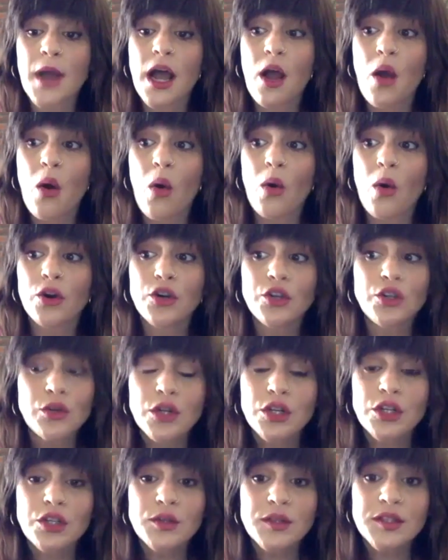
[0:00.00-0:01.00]
or you
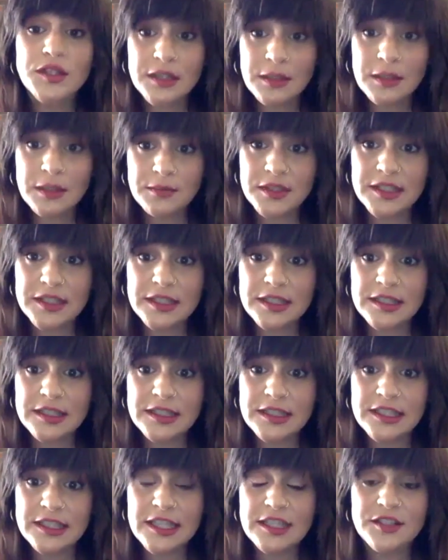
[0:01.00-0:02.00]
can use some
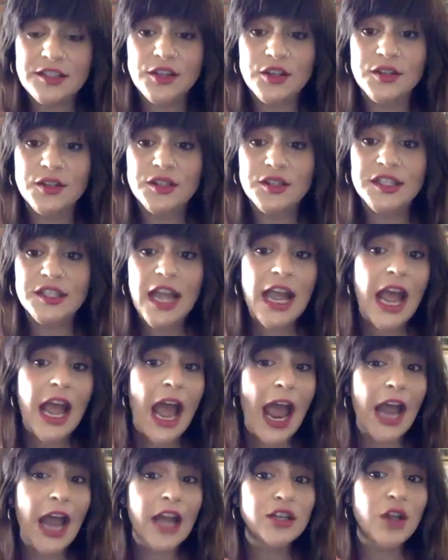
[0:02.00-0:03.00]
scissors,
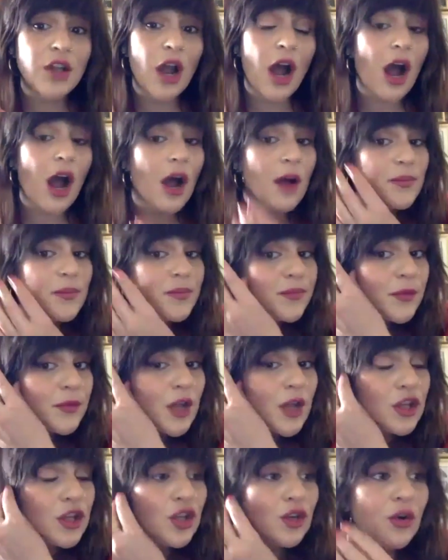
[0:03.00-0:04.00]
and
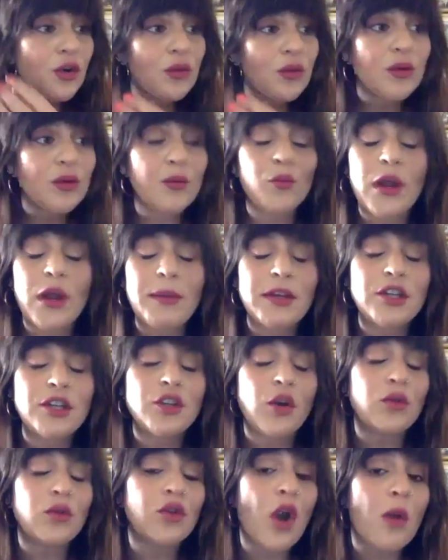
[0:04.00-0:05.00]
women
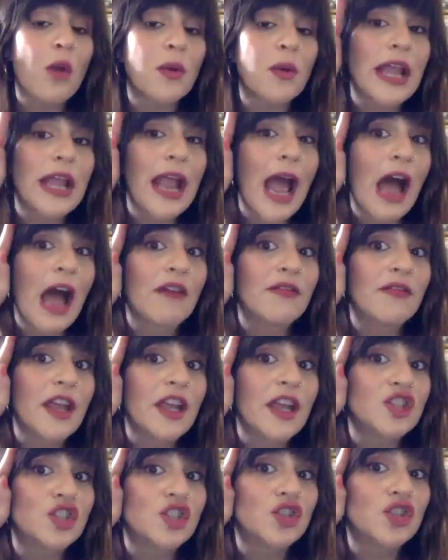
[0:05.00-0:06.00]
don't normally have a
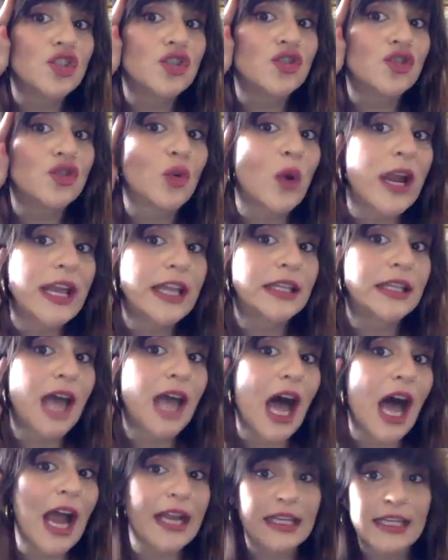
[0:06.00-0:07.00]
straight
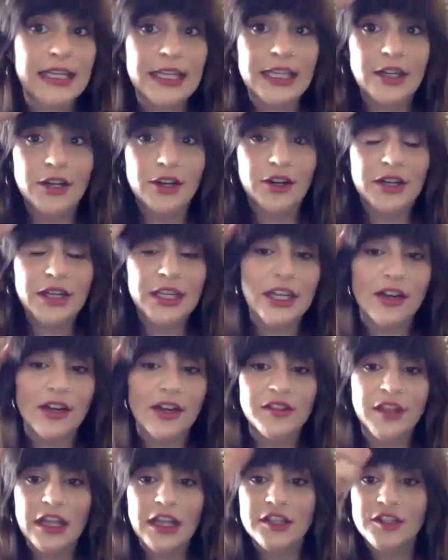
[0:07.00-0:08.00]
line here and here.
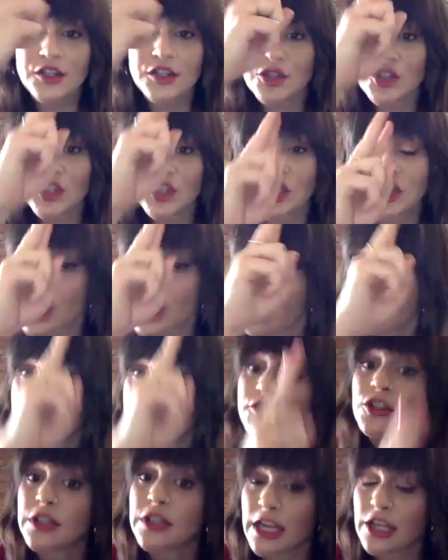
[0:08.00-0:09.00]
It's usually
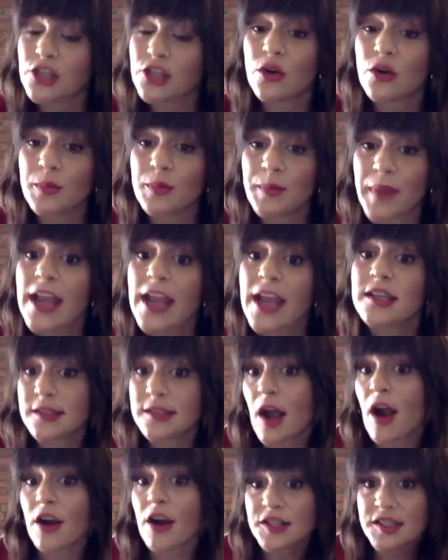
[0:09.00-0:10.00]
softer, like your bangs
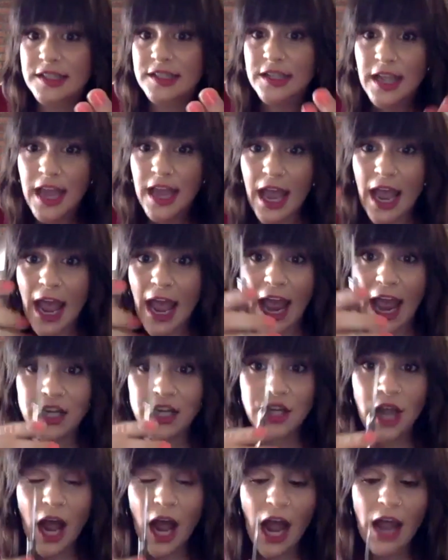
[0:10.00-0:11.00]
are.
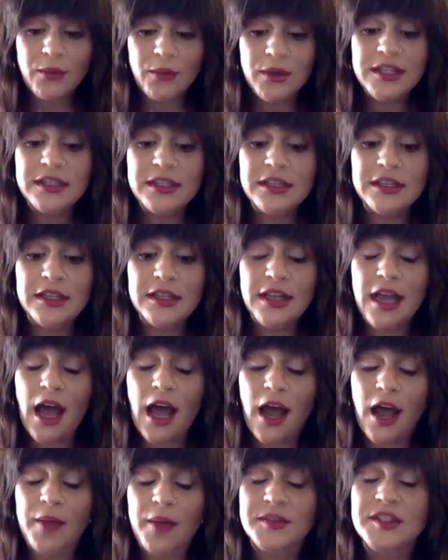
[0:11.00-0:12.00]
And I
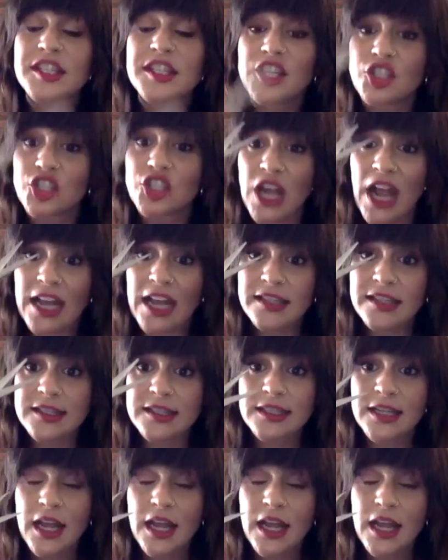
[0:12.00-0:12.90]
would suggest